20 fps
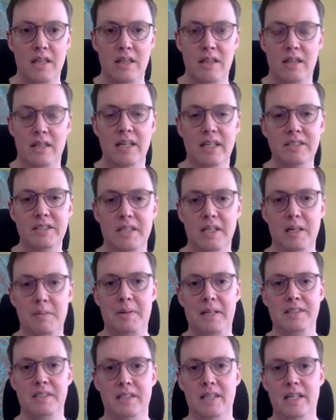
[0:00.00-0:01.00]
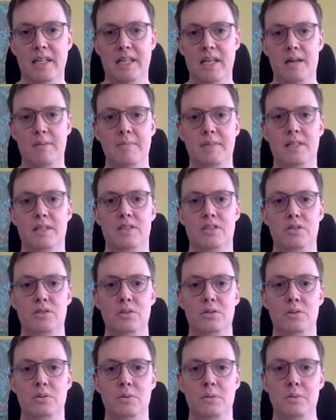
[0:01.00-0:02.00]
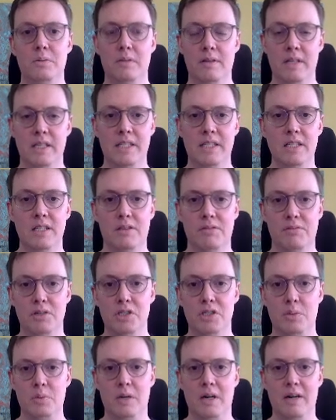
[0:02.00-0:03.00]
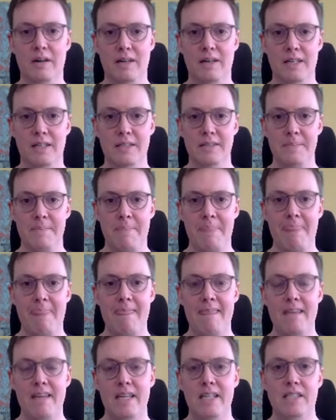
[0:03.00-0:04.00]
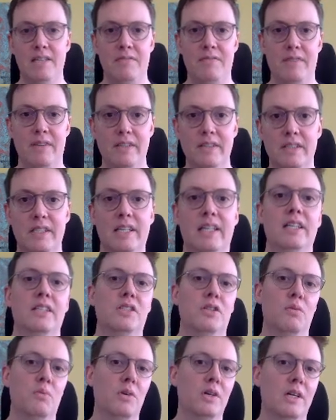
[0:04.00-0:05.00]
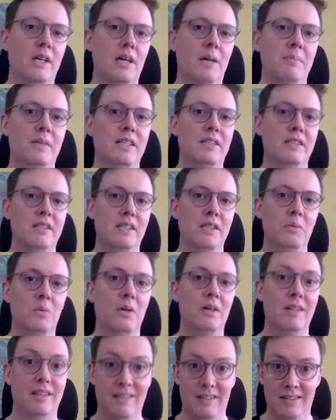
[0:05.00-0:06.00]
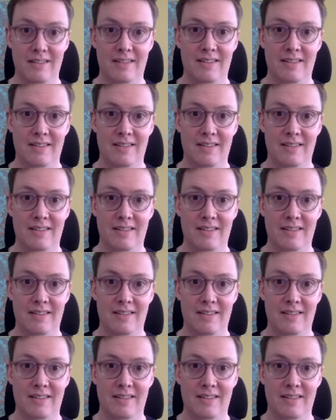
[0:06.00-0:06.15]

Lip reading: The nice thing about the knight coming to the d3 square is it defends against a rook coming to c1,